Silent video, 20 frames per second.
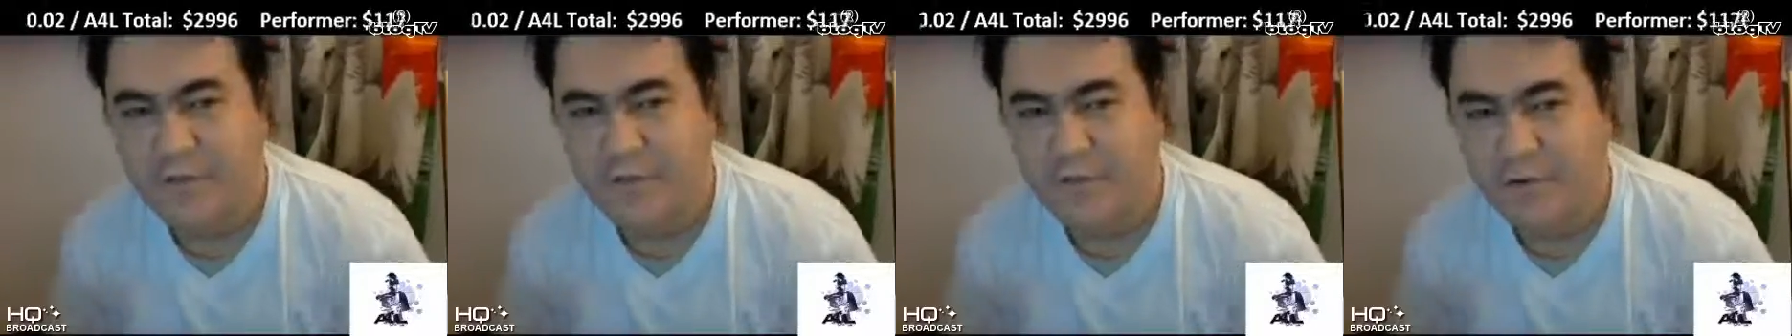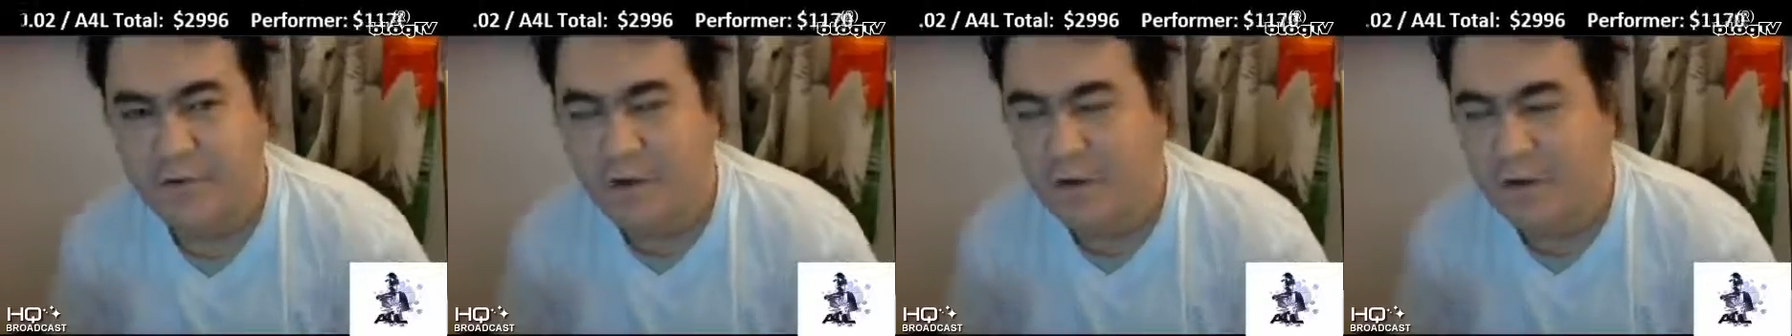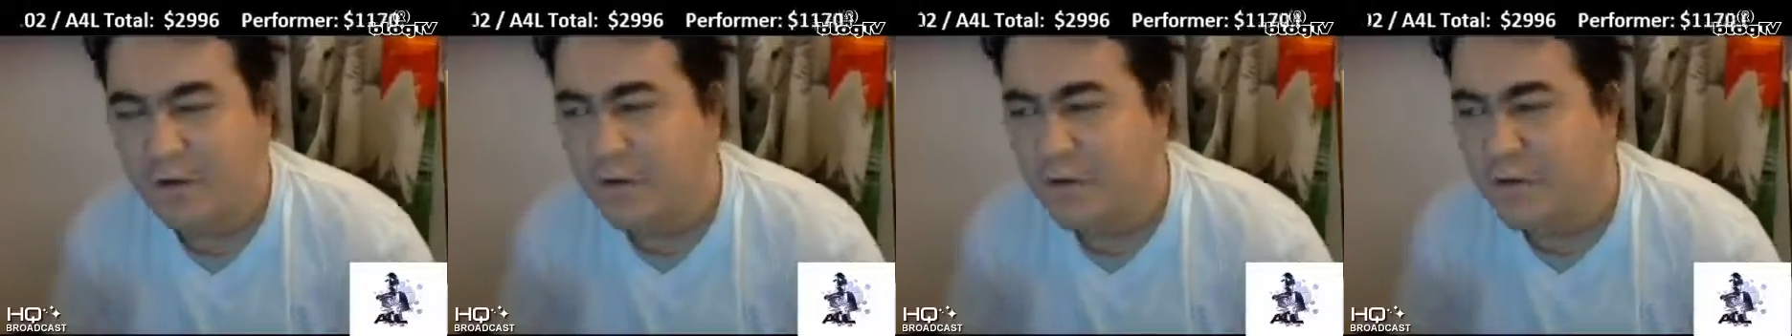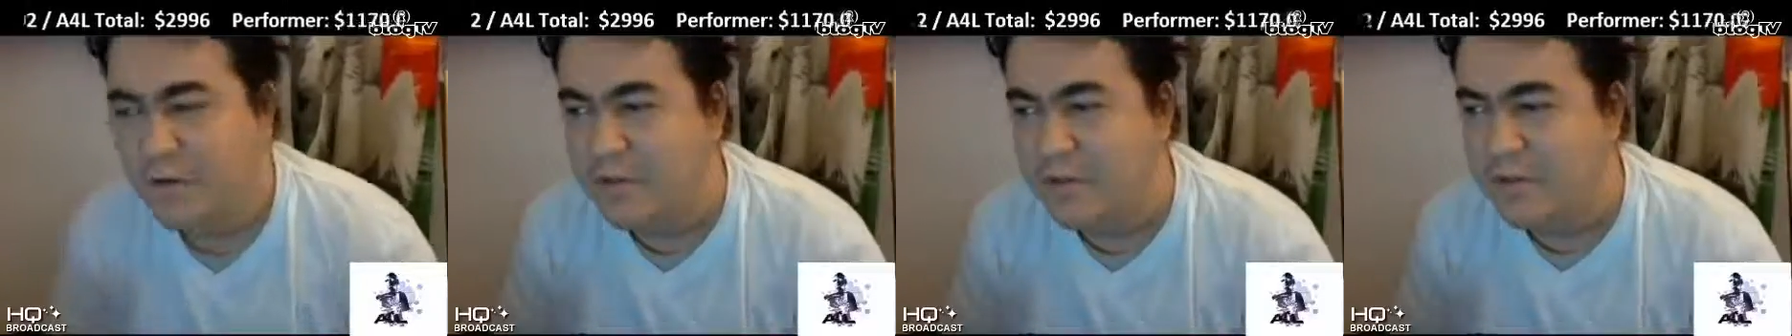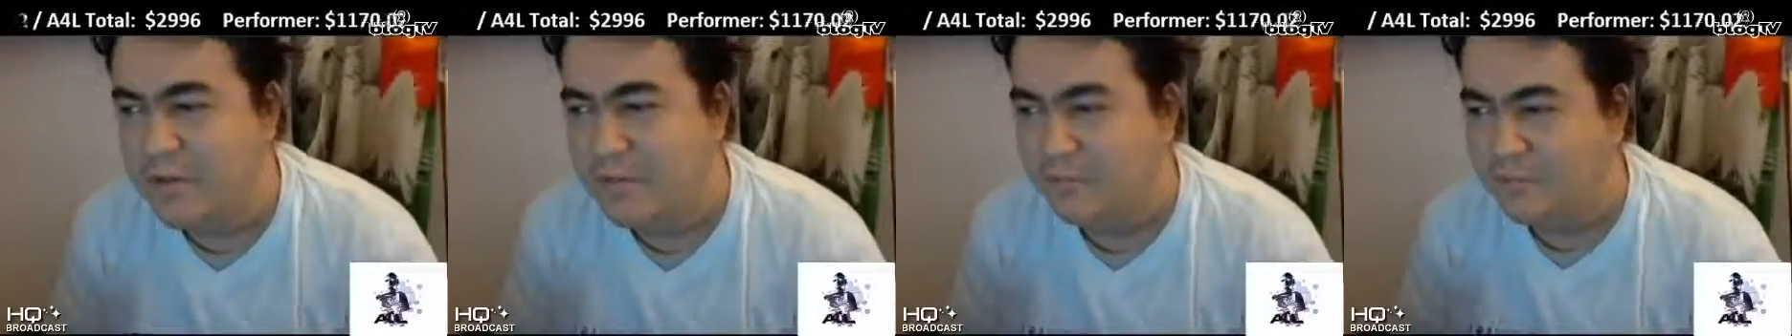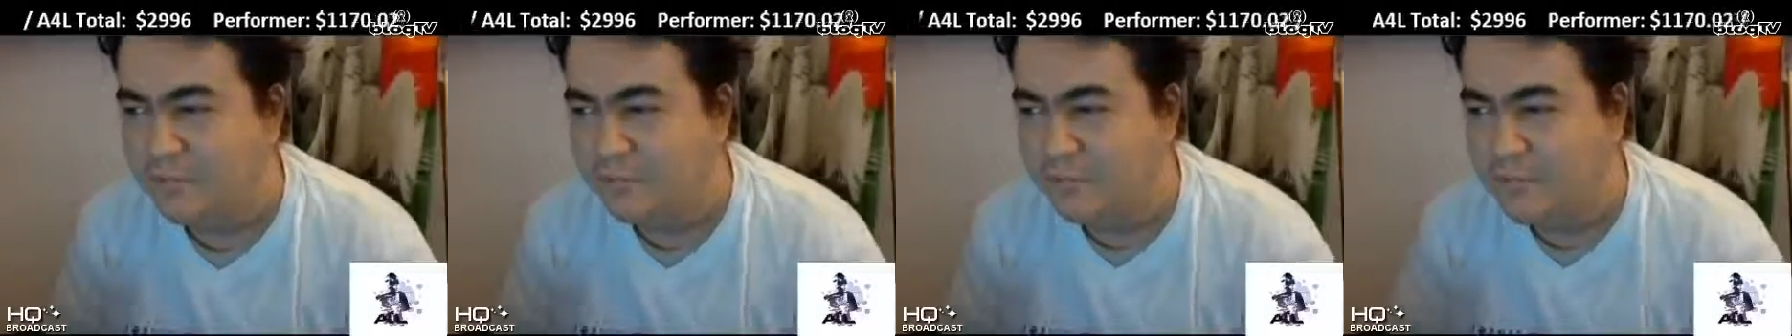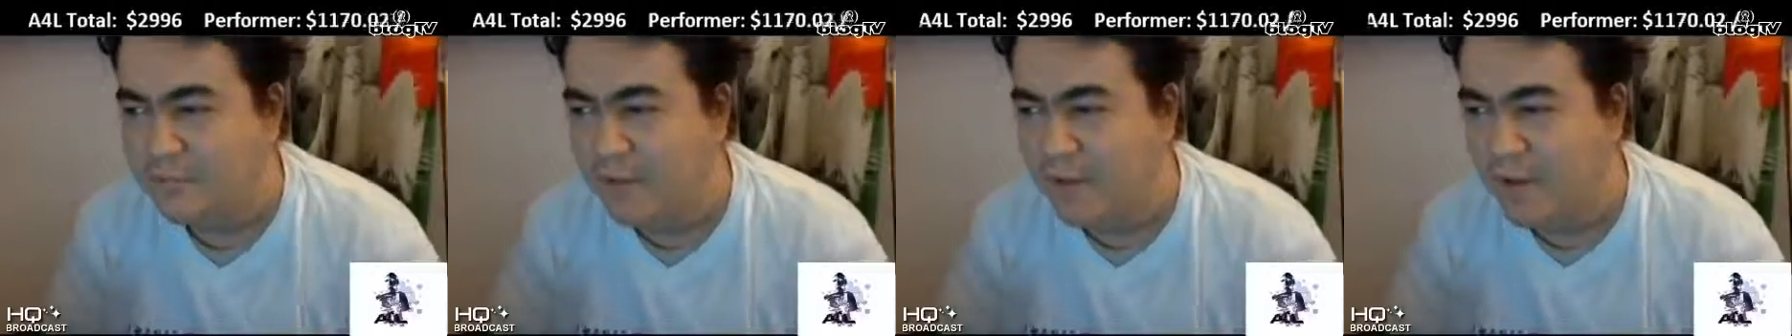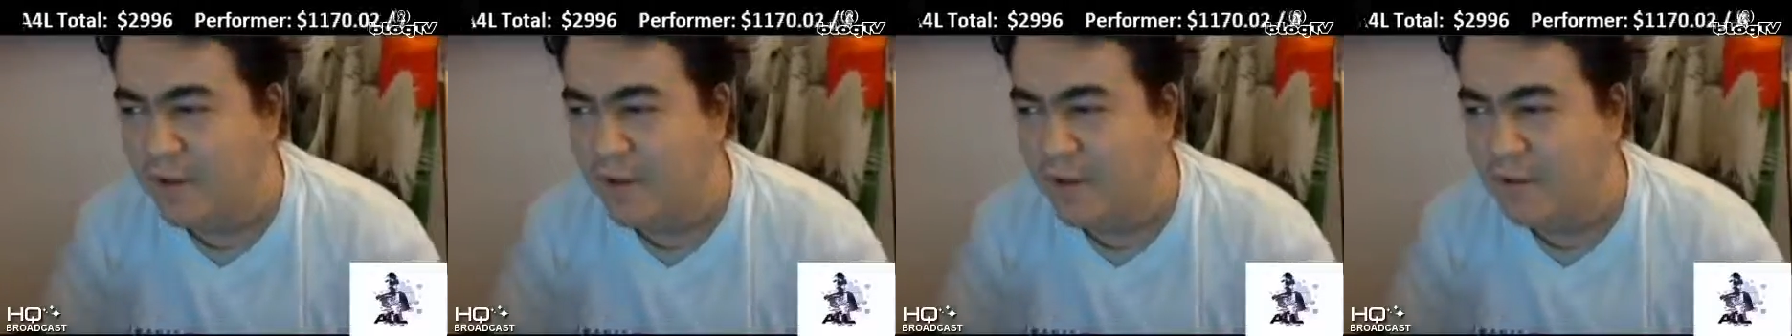If you got a question
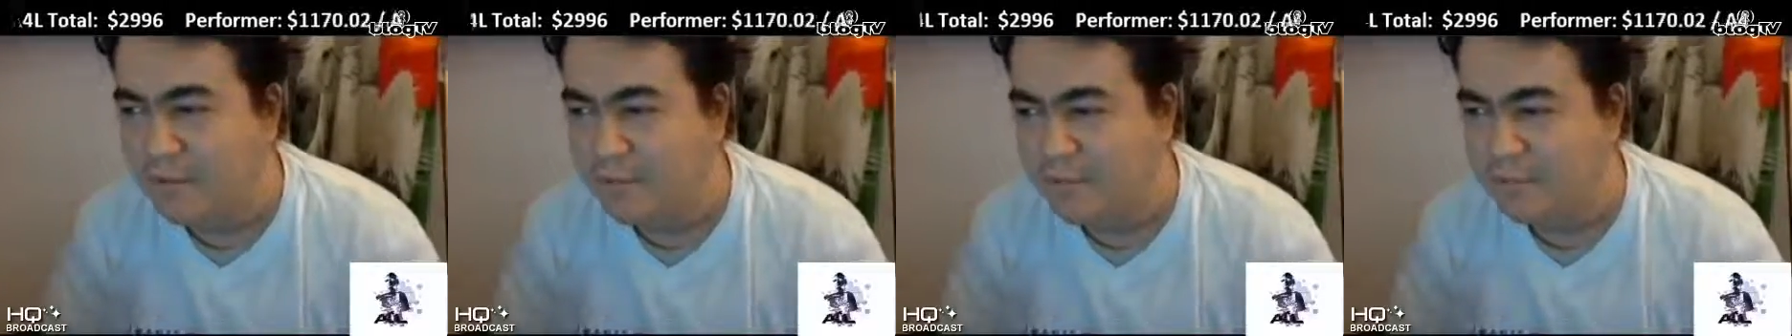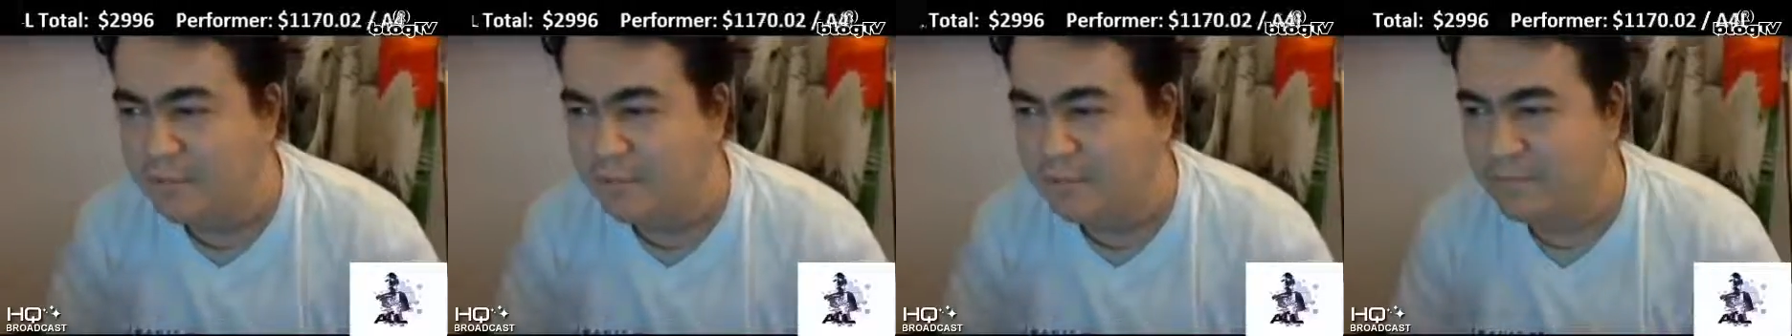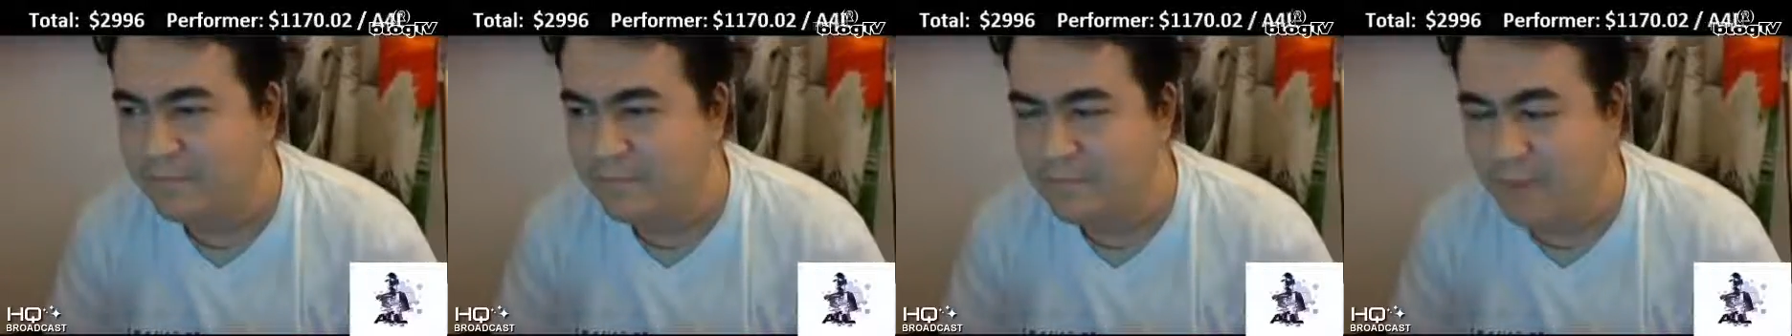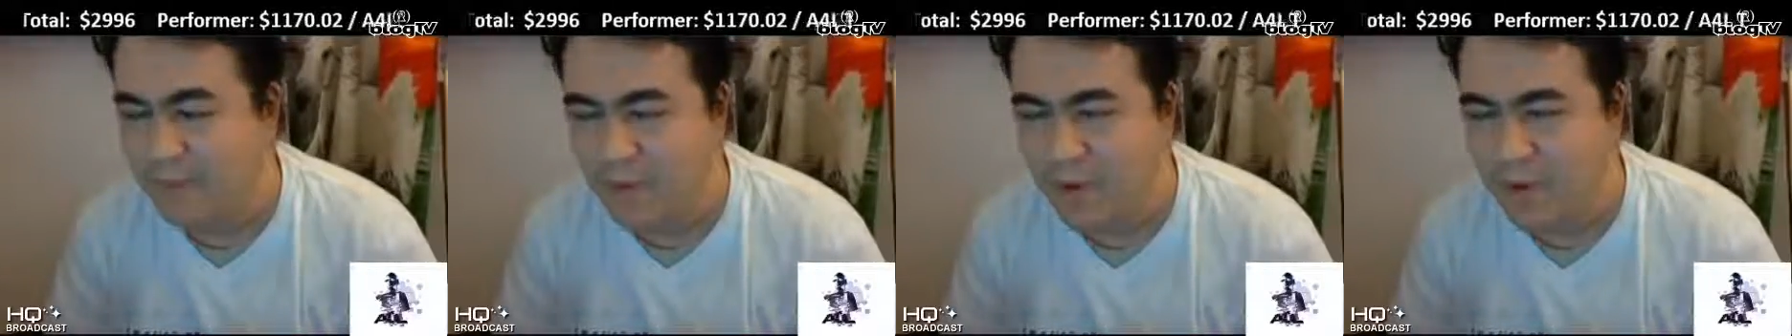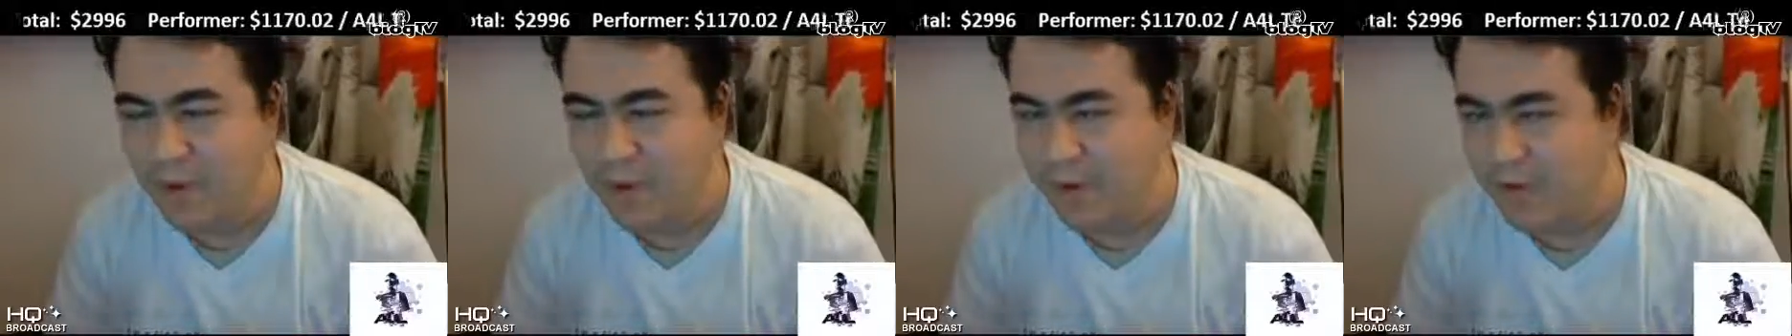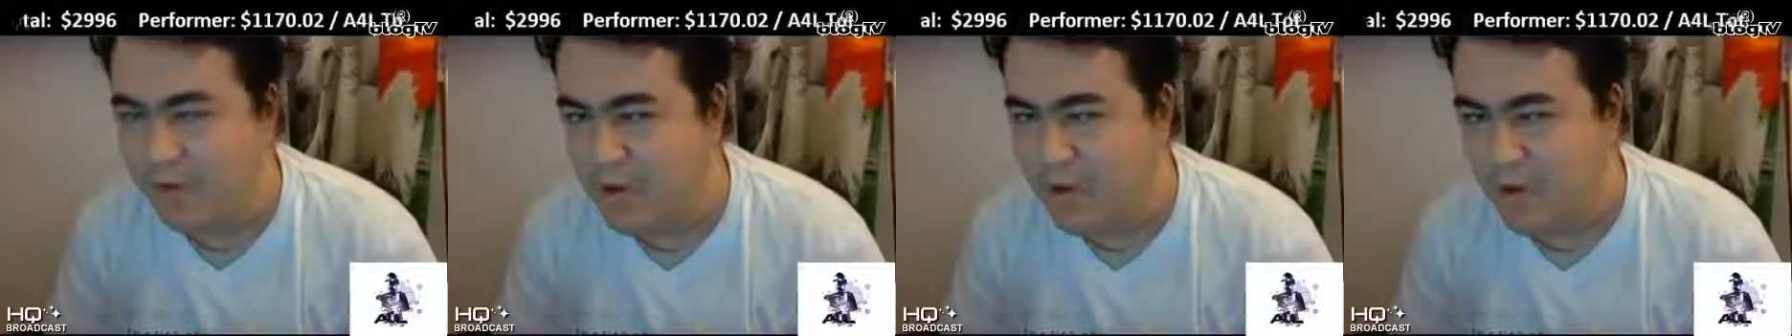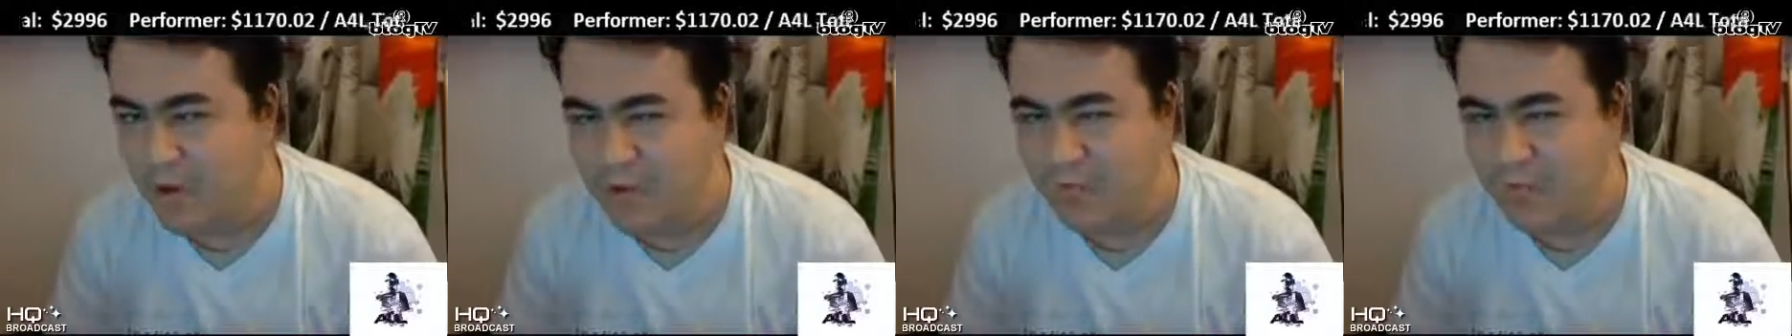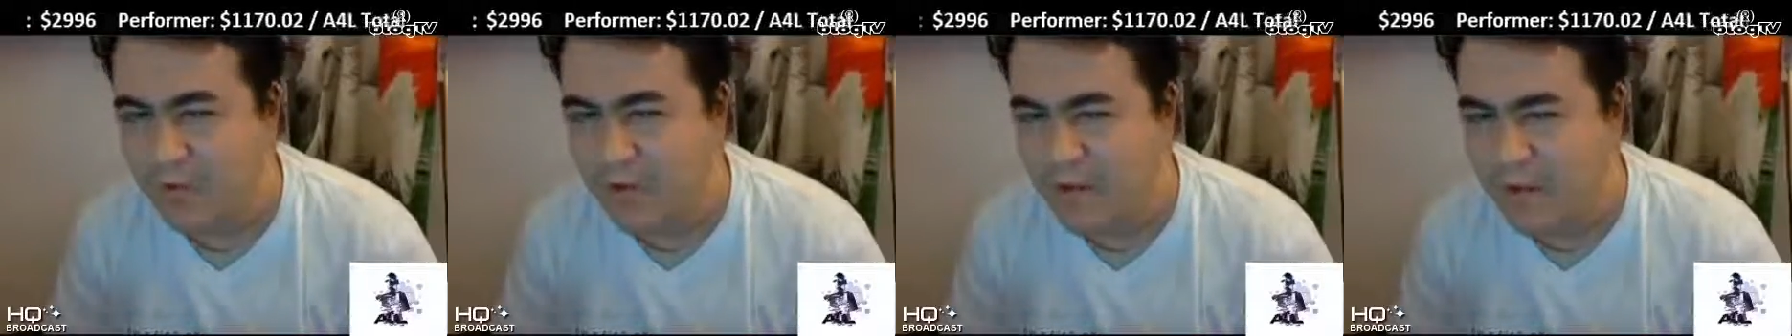like, do we have a
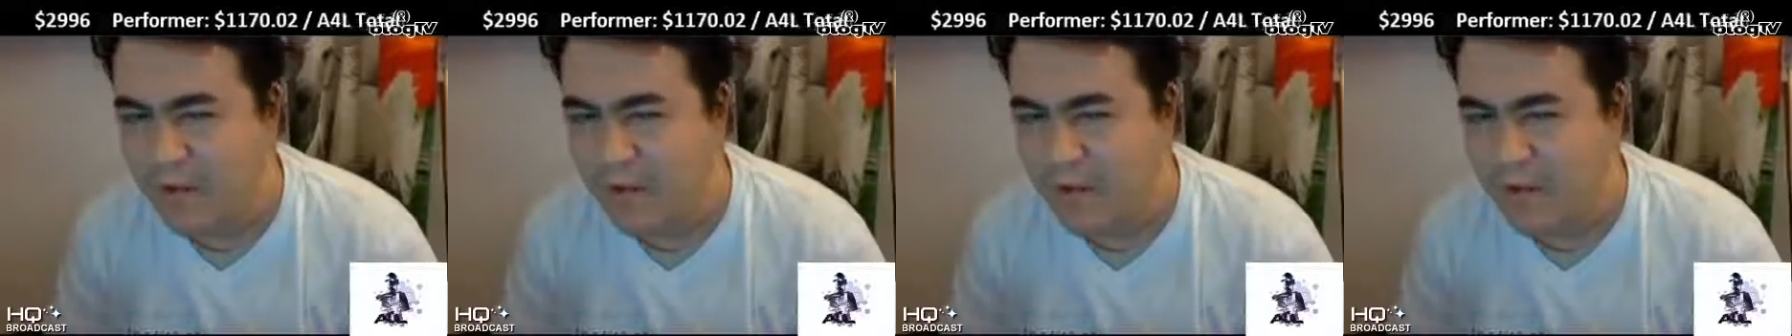cure for